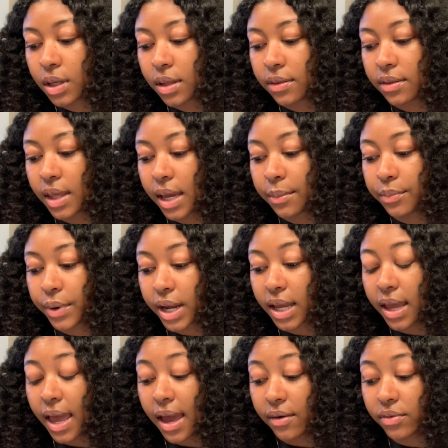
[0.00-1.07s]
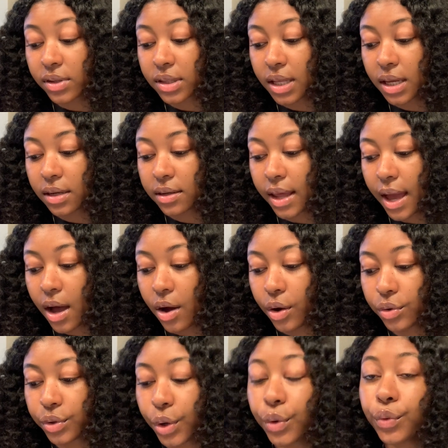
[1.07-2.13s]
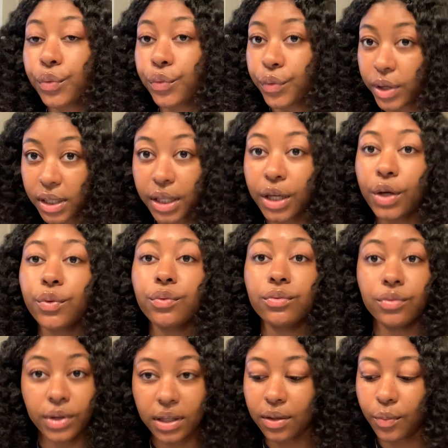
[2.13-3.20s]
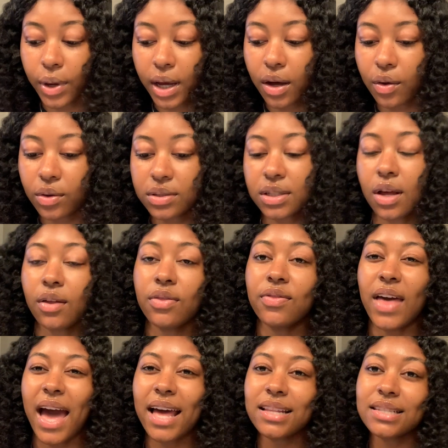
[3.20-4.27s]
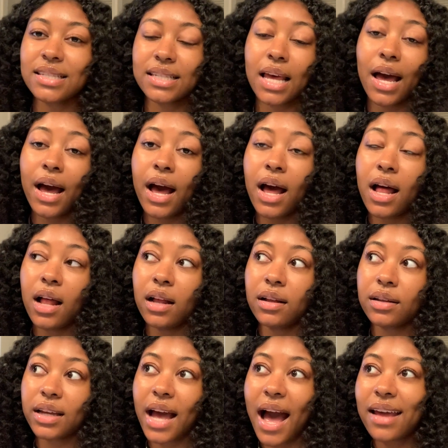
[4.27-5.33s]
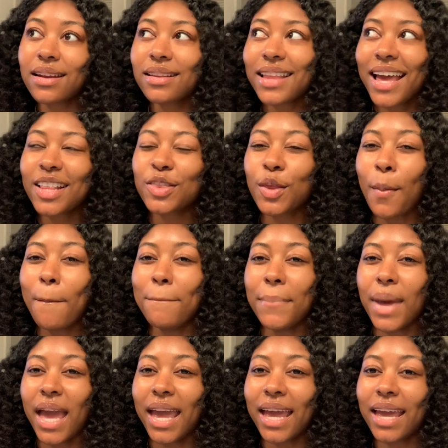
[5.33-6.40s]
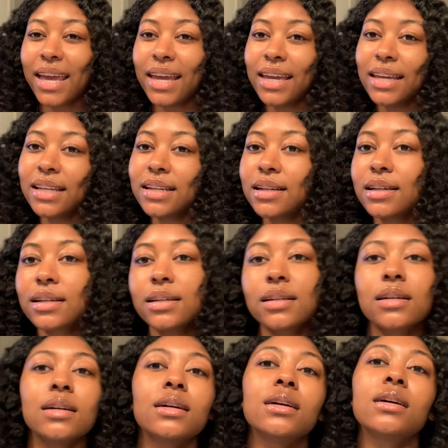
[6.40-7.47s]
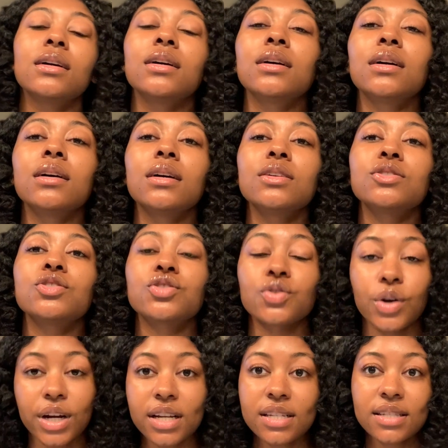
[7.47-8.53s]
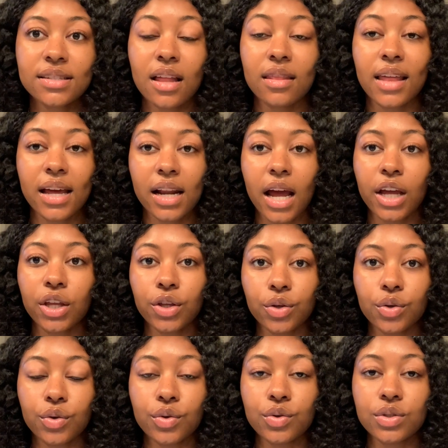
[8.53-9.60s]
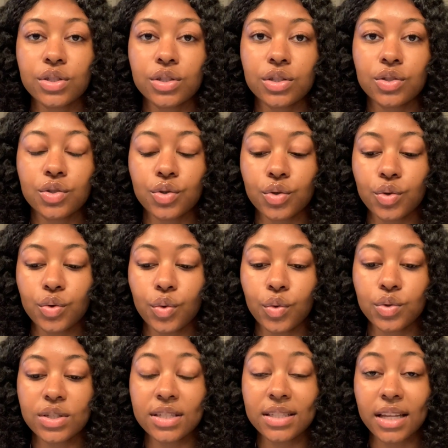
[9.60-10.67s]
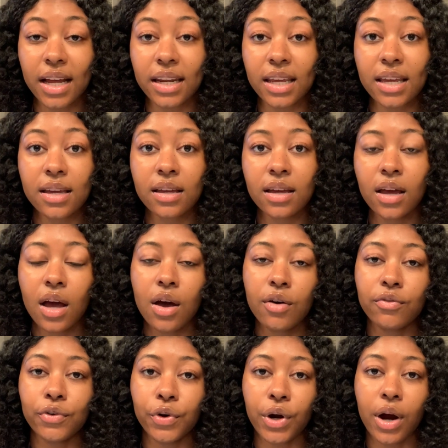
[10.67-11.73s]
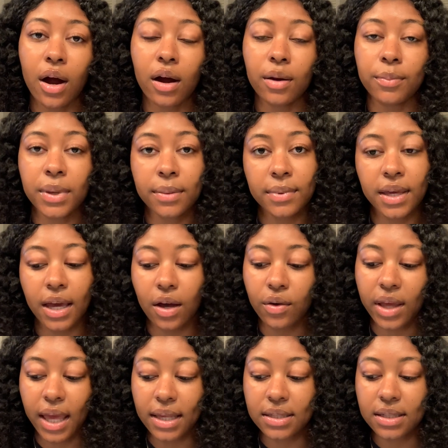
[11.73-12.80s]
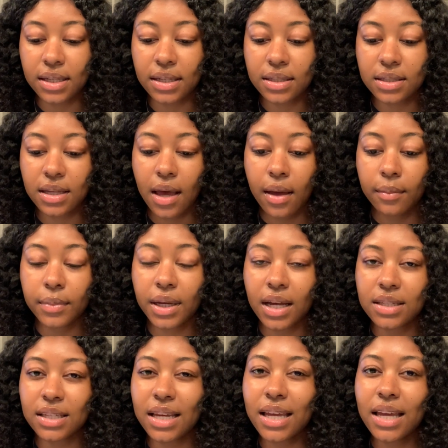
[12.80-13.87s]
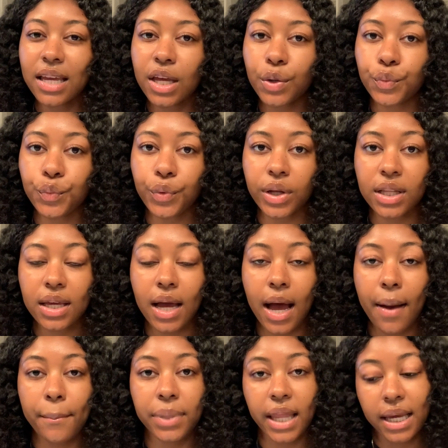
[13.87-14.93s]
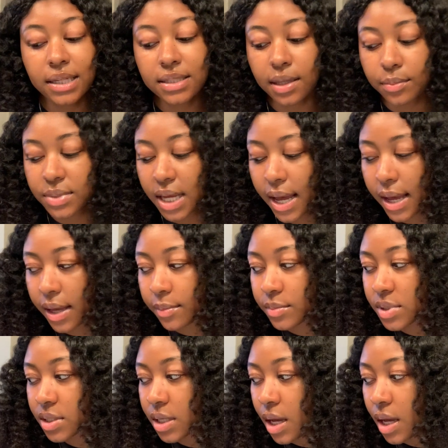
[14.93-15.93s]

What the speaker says: They break everything down really, really well. So that's kind of like the main source that I use to study for our PBL cases, because it can get really complex sometimes.